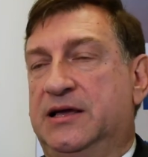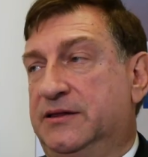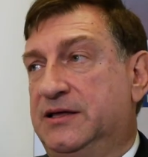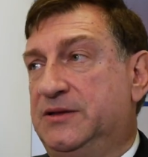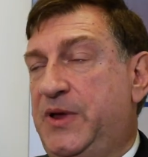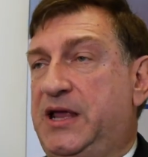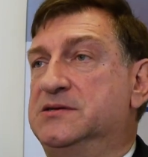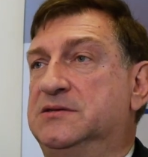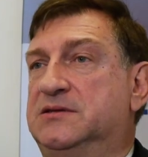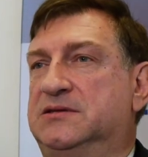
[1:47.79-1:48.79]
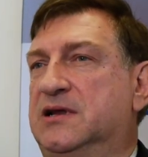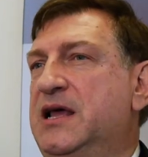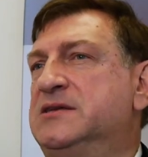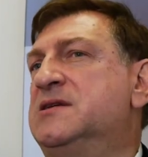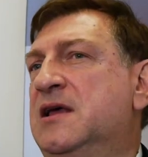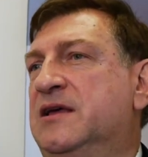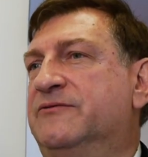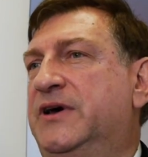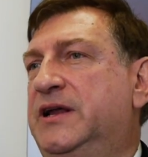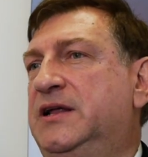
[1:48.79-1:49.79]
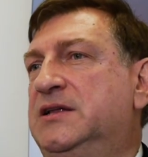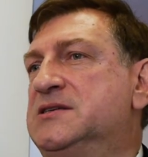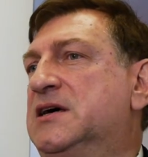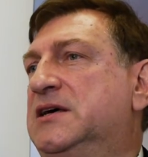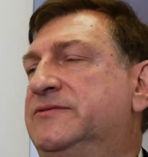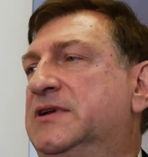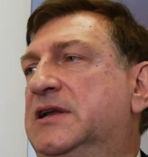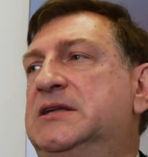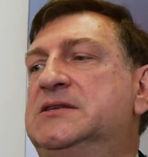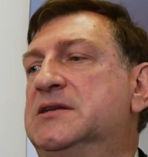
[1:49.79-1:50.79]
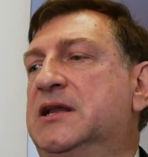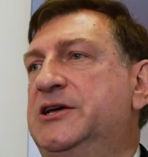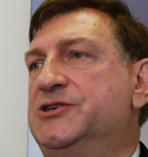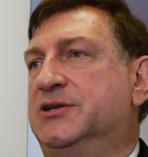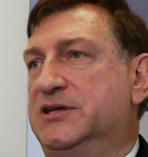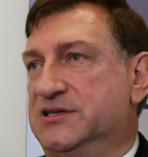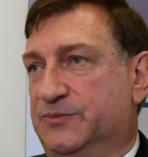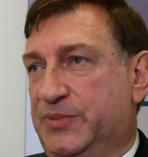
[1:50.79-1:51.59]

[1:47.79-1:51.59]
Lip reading: And that means that unless very insightful legislation is in